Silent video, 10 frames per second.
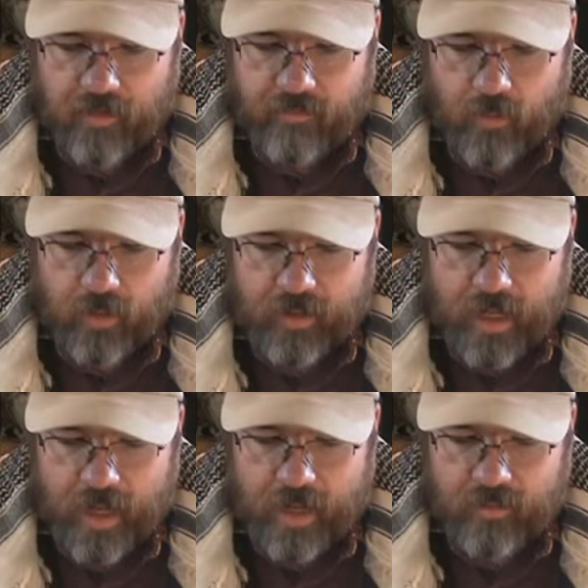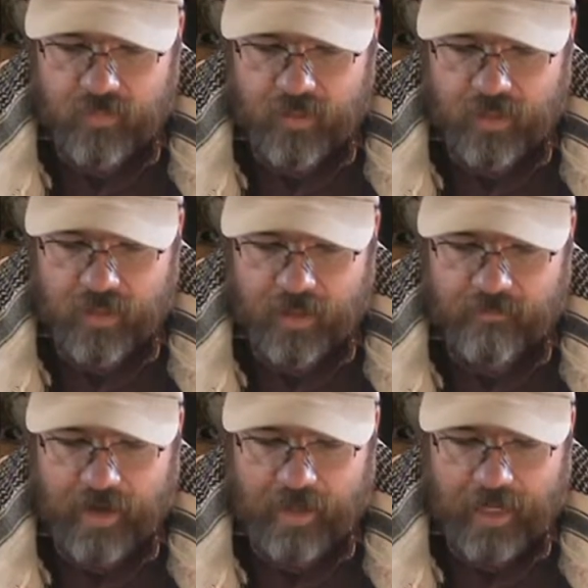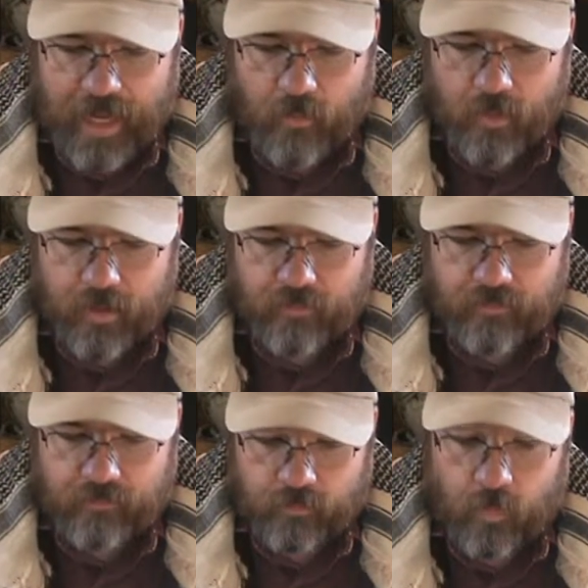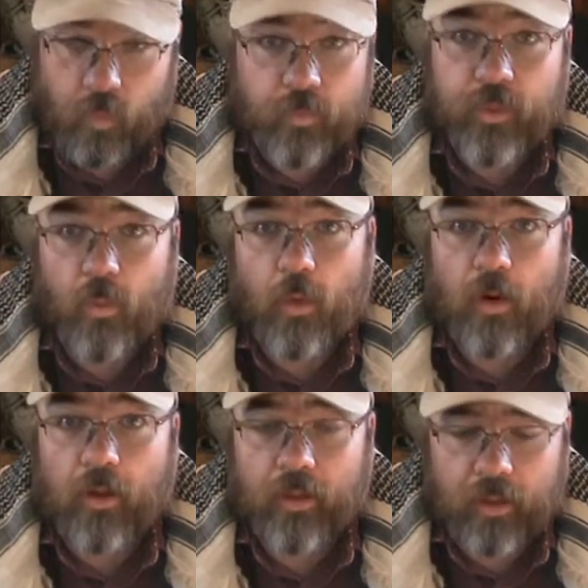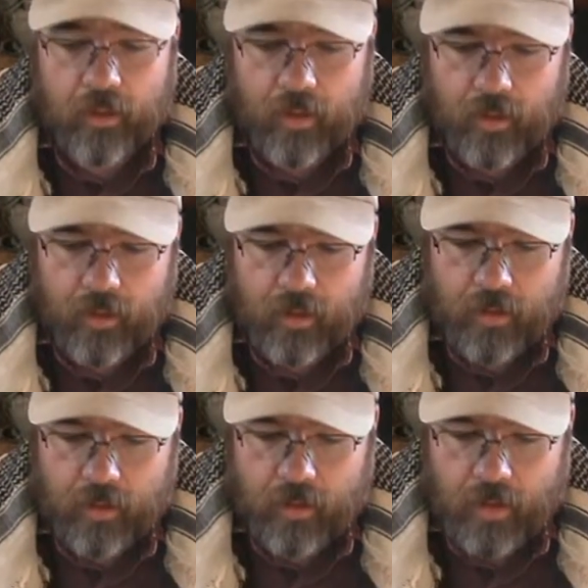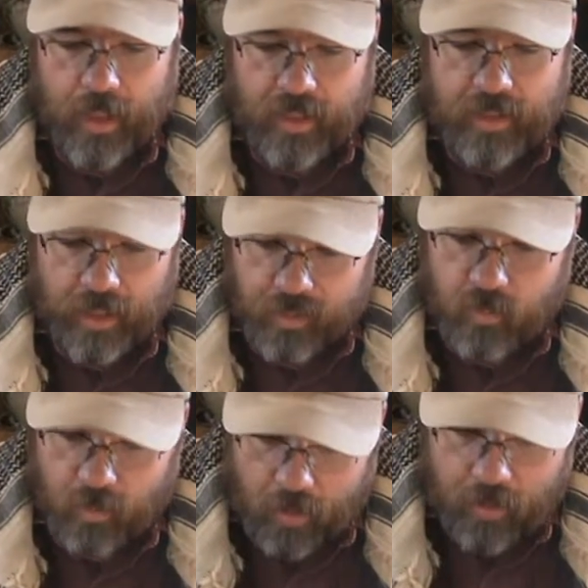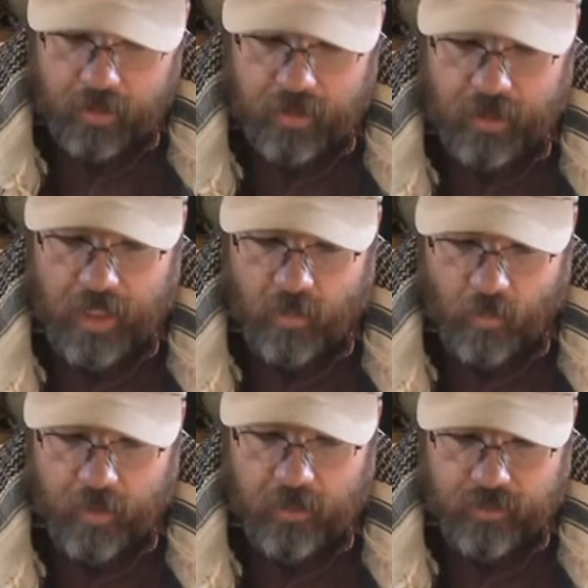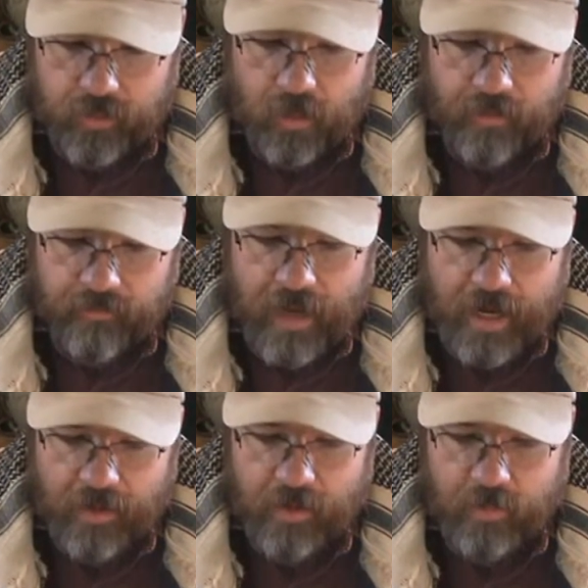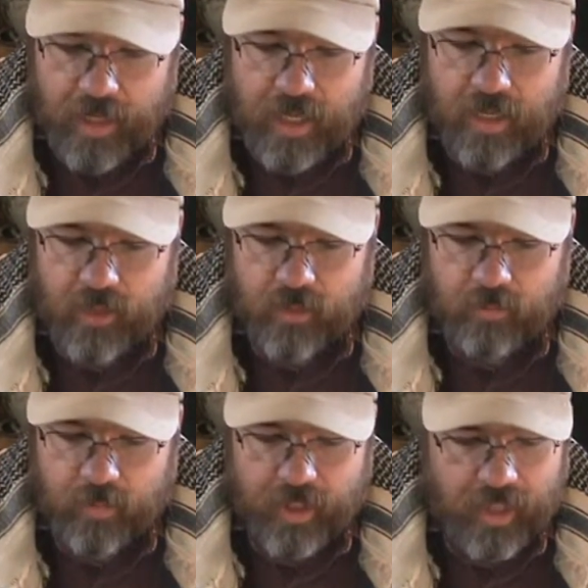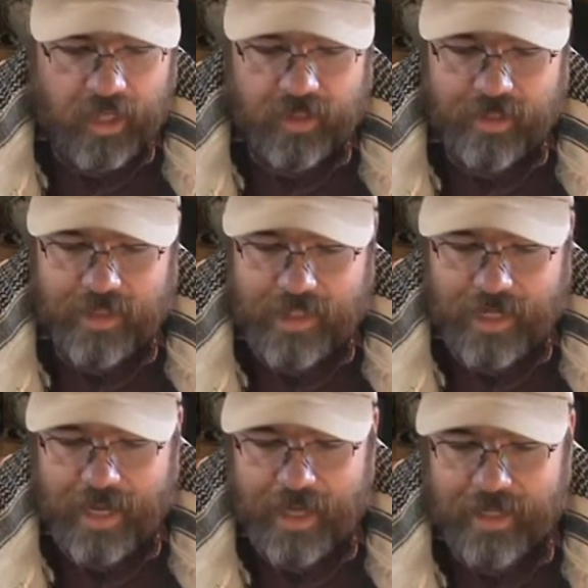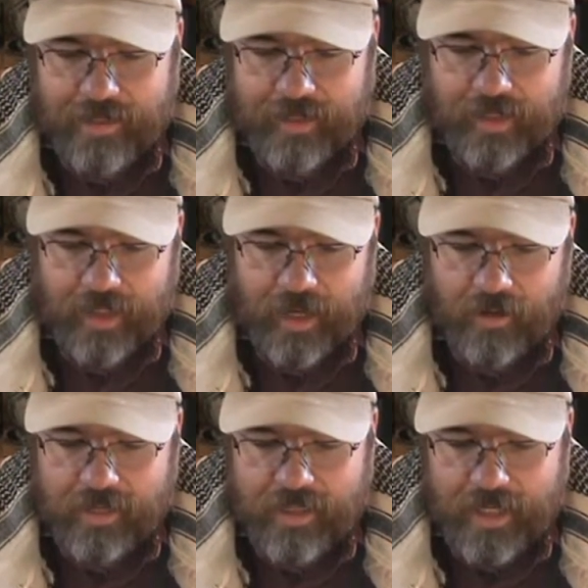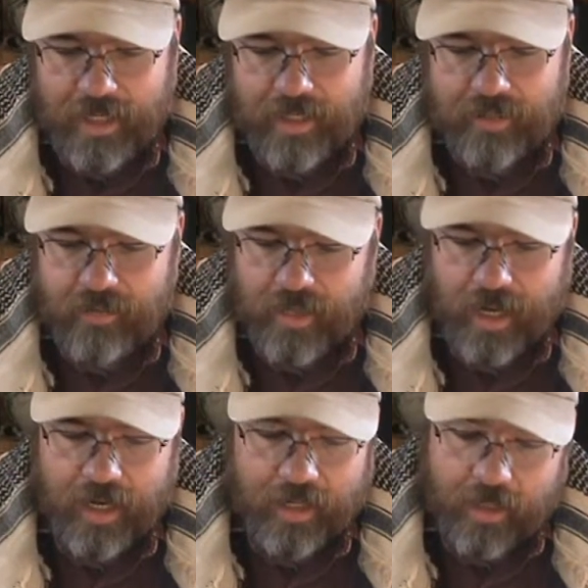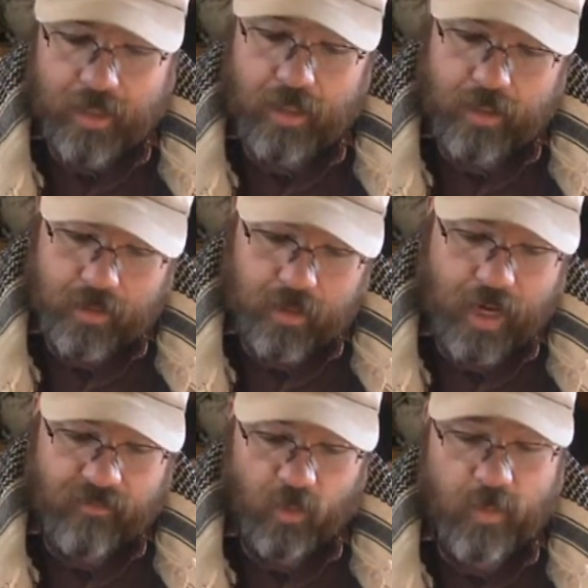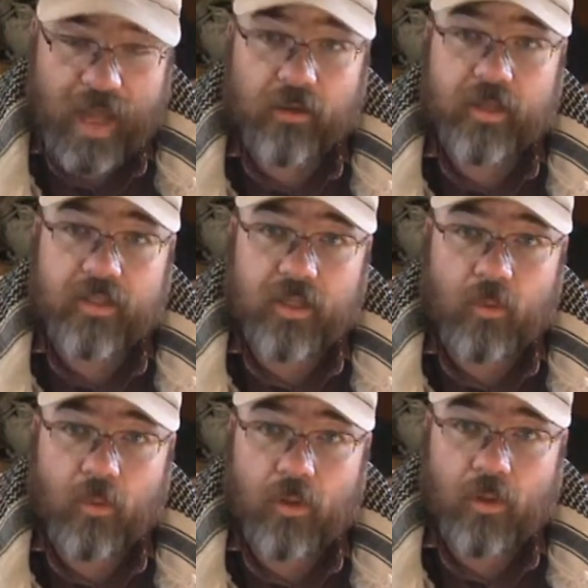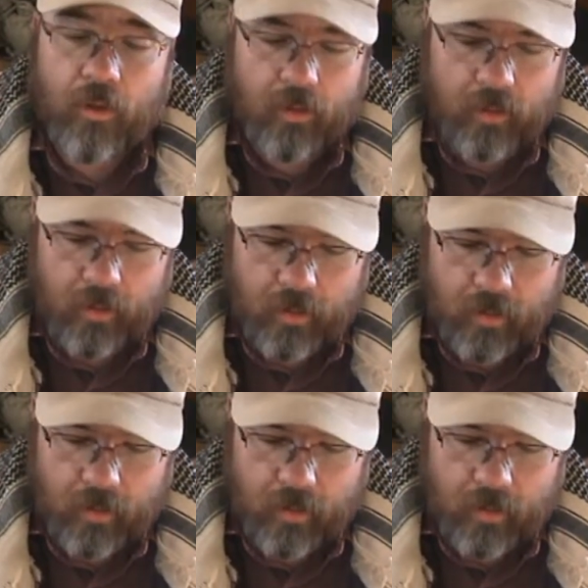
4 times until I finally got one to work. It does work. It will start a fire in a pinch, but it's not as guaranteed as, say, your 9-volt battery and steel wool,